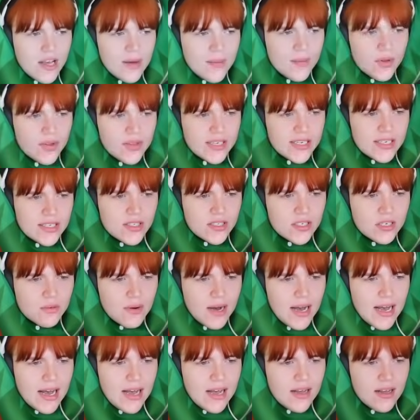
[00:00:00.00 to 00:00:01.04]
but these two
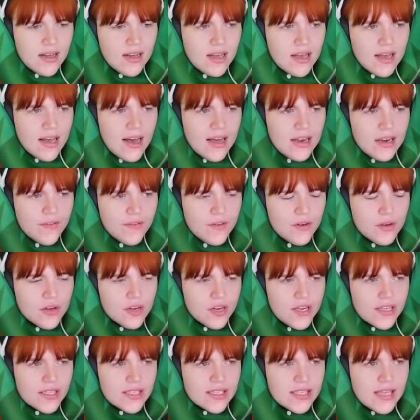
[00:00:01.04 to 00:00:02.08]
are. And if you
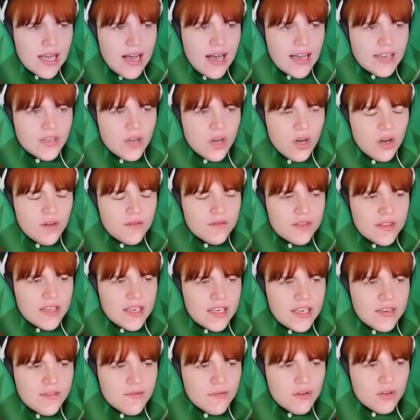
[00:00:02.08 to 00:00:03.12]
go inside of
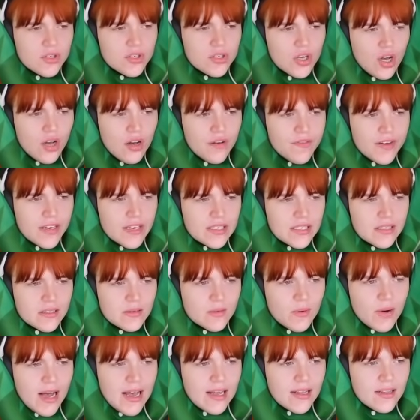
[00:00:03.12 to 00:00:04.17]
the front office as
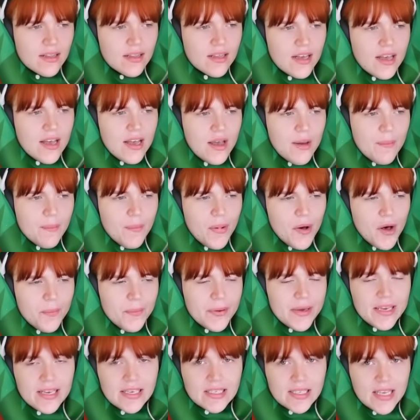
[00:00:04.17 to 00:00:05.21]
well,
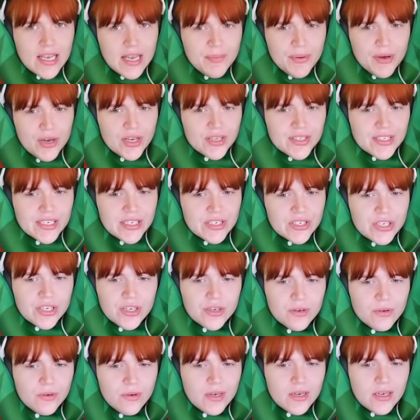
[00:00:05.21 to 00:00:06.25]
Poppy is ear pursing
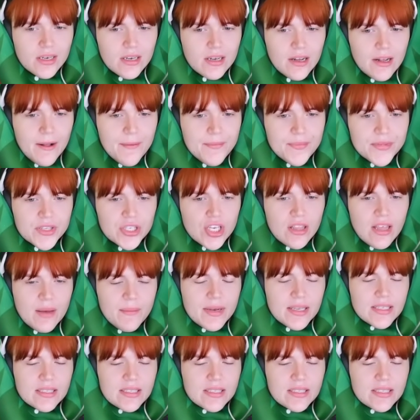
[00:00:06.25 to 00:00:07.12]
too. So that means